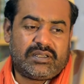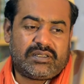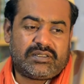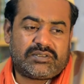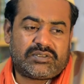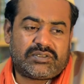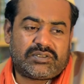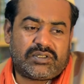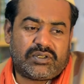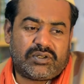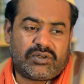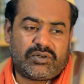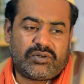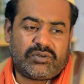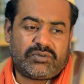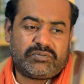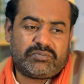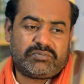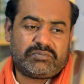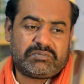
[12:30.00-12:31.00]

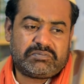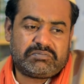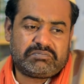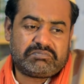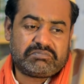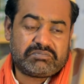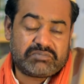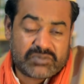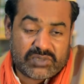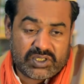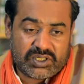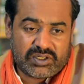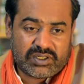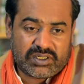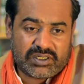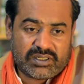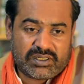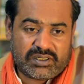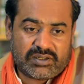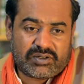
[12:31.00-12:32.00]
So they
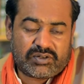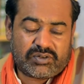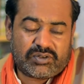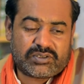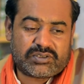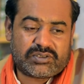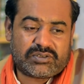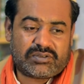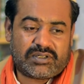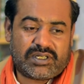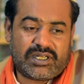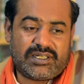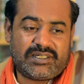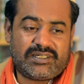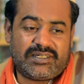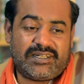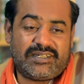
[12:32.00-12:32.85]
are also right.